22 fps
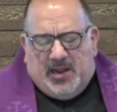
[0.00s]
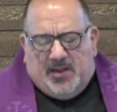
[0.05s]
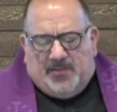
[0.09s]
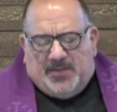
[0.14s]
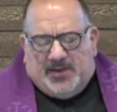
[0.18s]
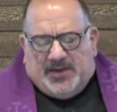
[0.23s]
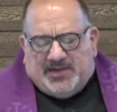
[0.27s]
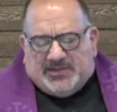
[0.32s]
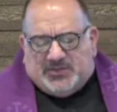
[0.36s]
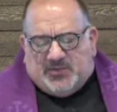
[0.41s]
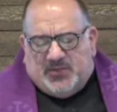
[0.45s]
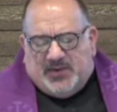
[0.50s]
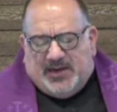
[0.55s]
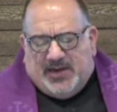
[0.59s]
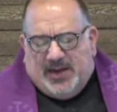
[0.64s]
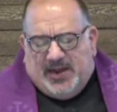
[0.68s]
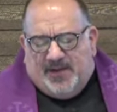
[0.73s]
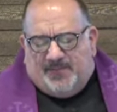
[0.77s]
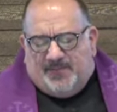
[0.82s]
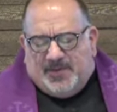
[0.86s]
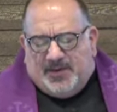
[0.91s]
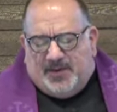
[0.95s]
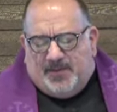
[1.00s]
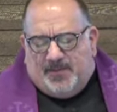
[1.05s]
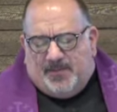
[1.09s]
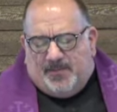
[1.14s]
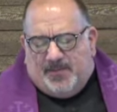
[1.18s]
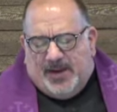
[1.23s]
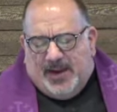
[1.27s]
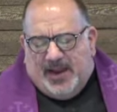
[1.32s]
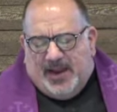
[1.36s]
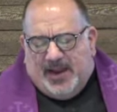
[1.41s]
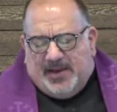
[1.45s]
because we have been
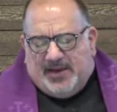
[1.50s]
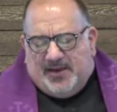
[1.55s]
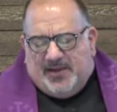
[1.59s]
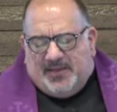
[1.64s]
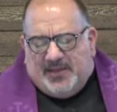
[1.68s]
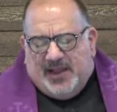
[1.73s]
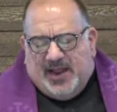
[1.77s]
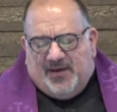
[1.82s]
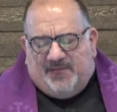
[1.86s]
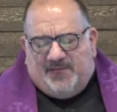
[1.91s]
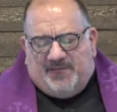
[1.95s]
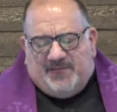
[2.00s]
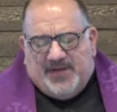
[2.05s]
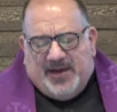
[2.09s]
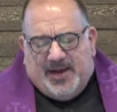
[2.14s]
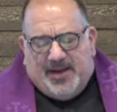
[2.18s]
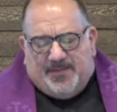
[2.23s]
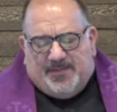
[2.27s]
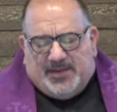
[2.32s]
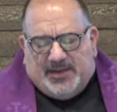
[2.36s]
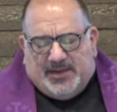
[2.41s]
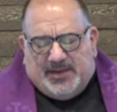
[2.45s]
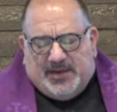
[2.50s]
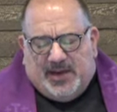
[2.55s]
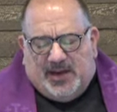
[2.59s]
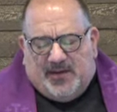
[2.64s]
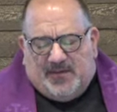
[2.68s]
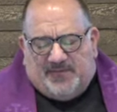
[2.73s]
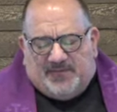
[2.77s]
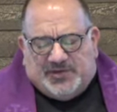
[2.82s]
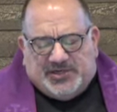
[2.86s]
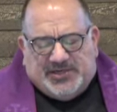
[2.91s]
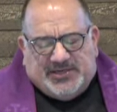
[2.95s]
made that family
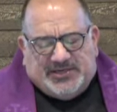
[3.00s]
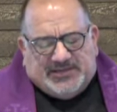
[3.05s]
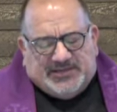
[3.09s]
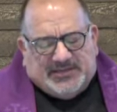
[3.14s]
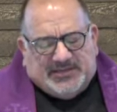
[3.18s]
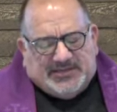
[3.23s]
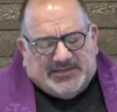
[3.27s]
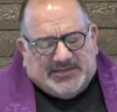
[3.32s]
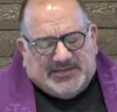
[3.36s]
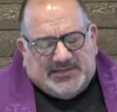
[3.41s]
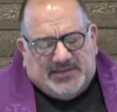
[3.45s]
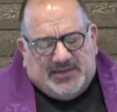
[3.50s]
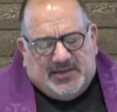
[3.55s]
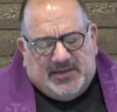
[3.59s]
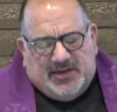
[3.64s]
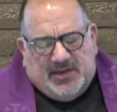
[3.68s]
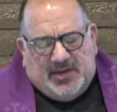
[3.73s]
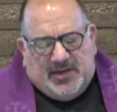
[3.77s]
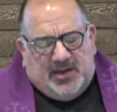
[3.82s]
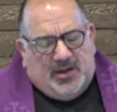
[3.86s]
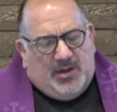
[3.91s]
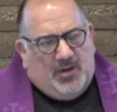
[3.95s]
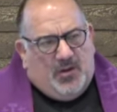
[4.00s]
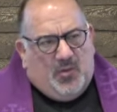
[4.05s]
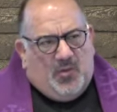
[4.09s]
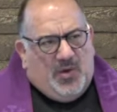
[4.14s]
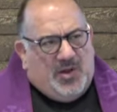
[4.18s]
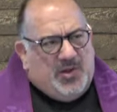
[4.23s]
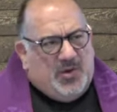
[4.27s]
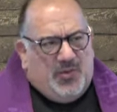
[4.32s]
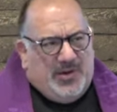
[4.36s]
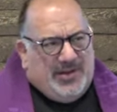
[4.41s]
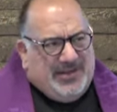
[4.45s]
of Jesus,
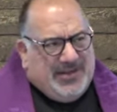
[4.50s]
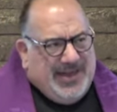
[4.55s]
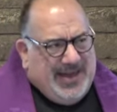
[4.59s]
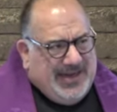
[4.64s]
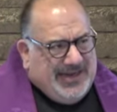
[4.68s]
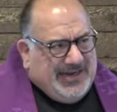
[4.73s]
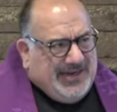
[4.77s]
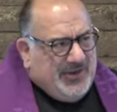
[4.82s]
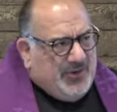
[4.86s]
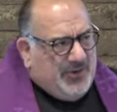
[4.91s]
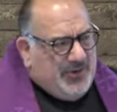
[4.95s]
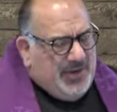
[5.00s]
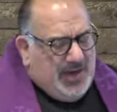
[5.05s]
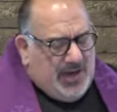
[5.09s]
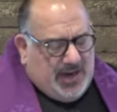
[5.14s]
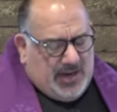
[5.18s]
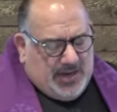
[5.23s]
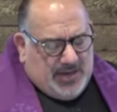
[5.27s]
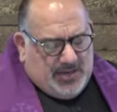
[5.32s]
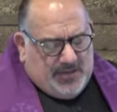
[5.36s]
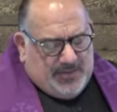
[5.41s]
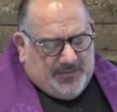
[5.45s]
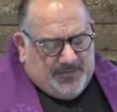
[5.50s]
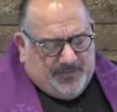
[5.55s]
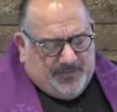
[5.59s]
whether we like it or not.